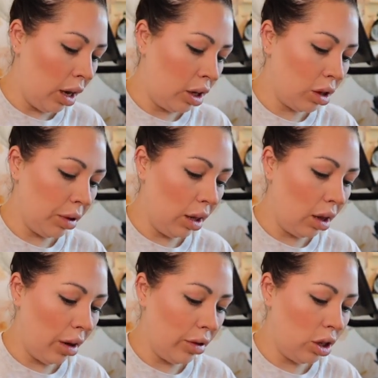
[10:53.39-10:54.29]
I do really
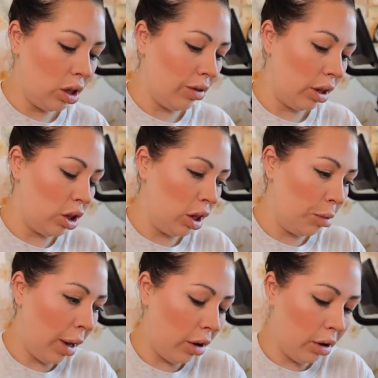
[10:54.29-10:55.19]
love the Givenchy
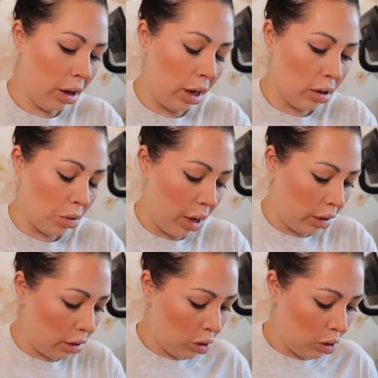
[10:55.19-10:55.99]
powder as well,